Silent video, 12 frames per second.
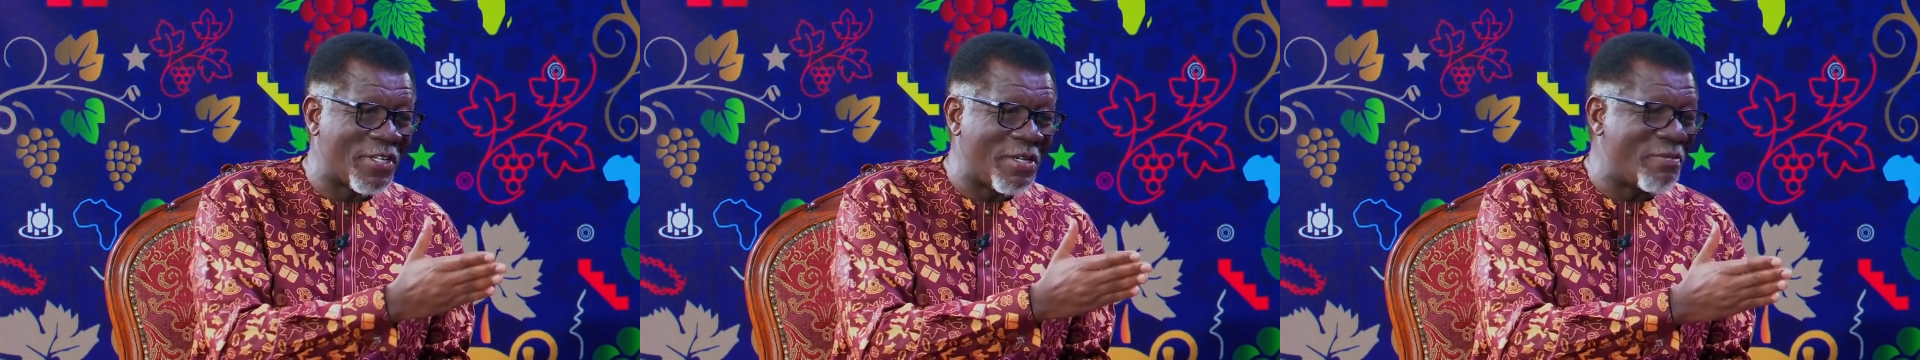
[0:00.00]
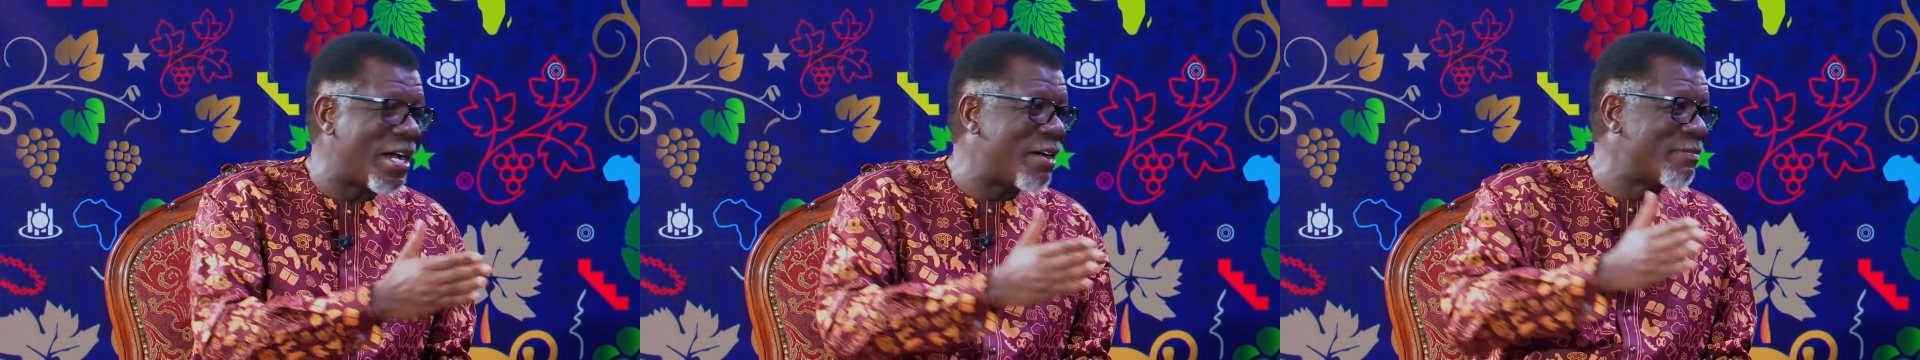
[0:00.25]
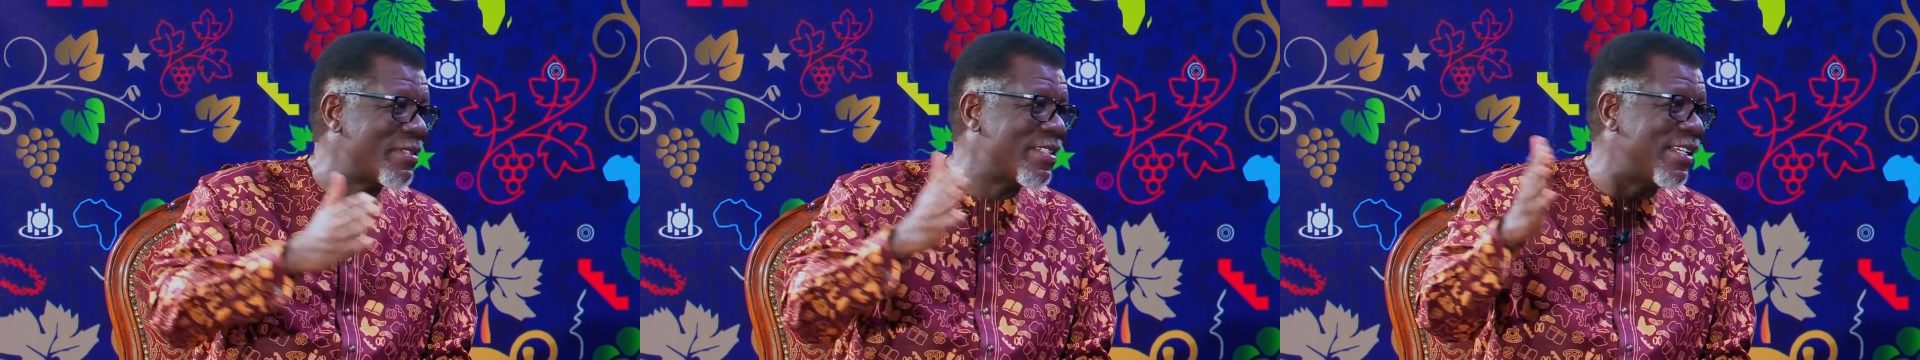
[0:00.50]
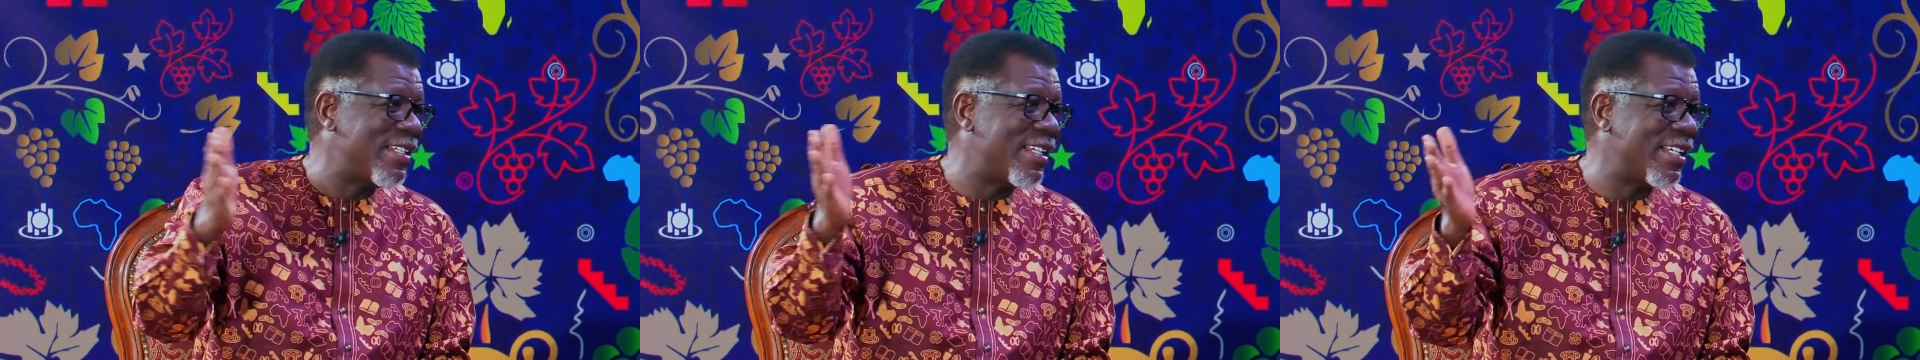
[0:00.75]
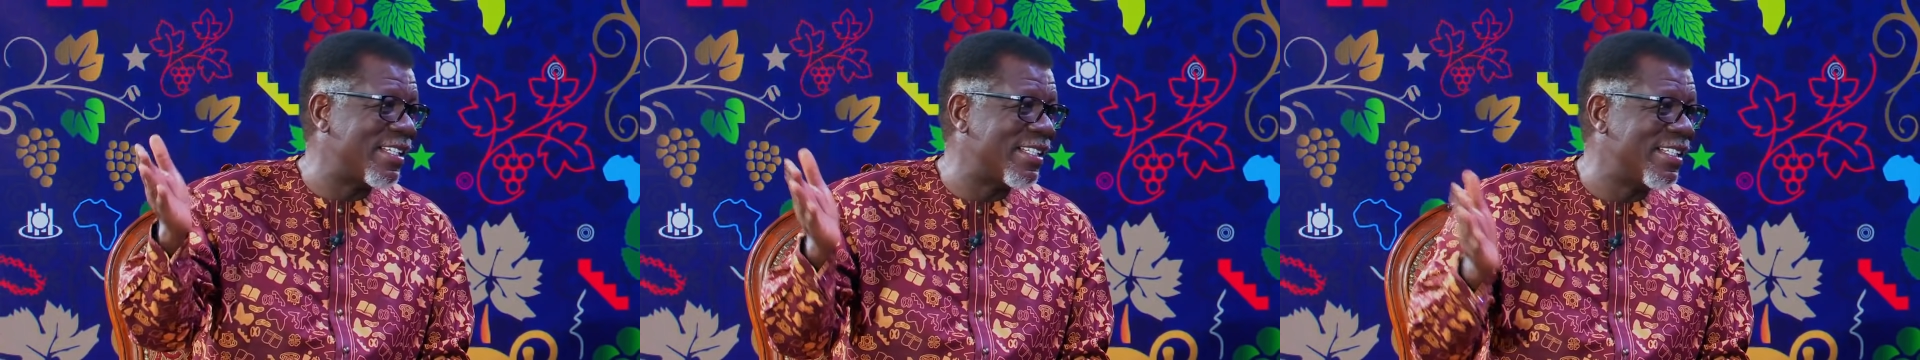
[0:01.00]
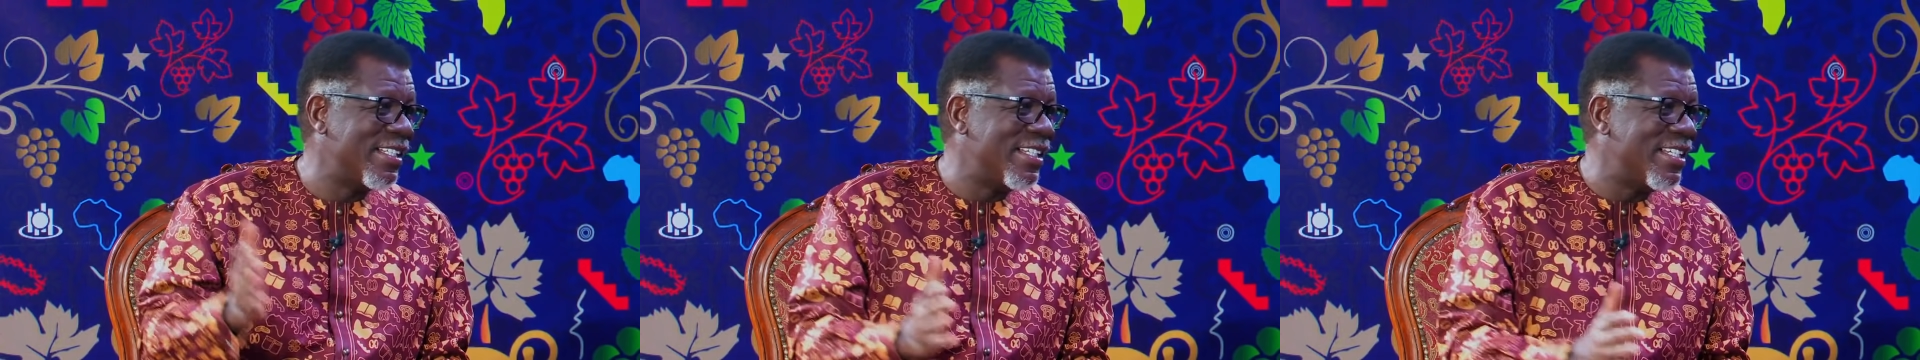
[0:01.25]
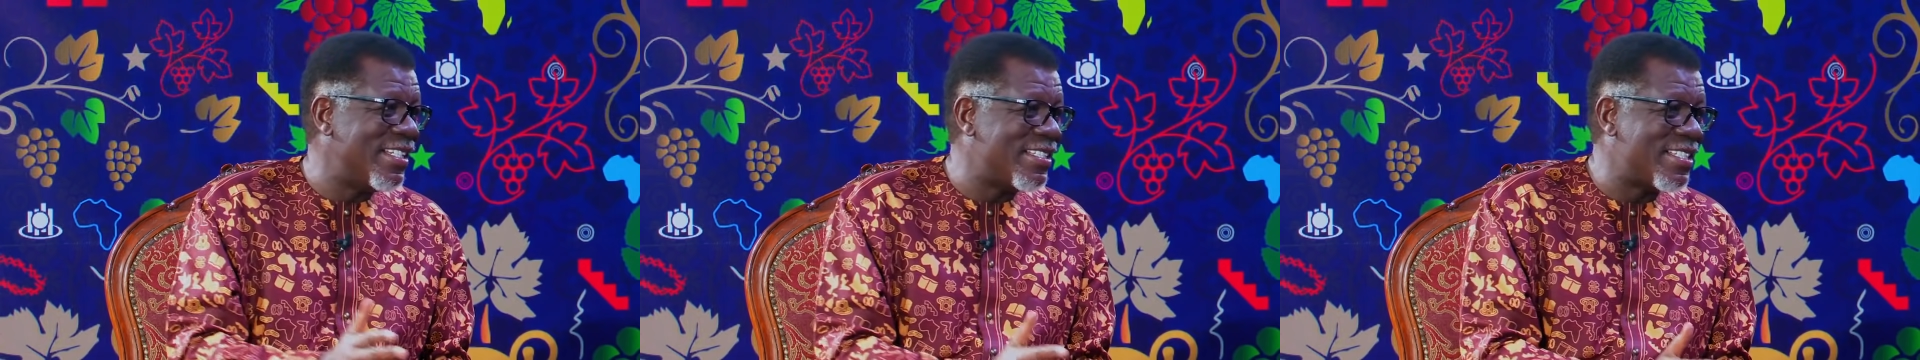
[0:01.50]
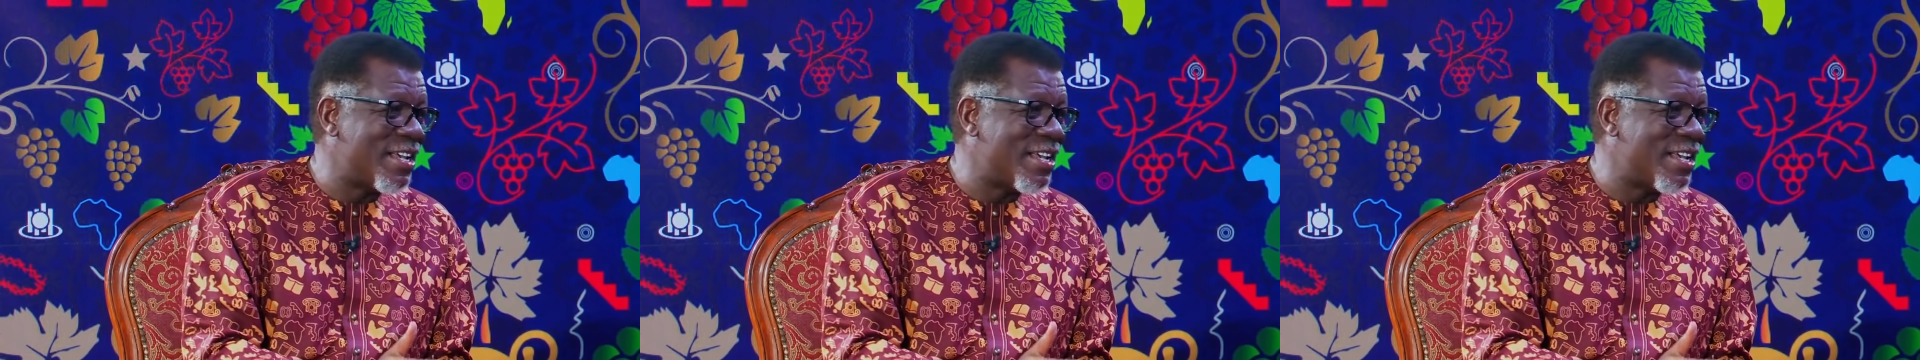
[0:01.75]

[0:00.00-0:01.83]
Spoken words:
Abraham sending his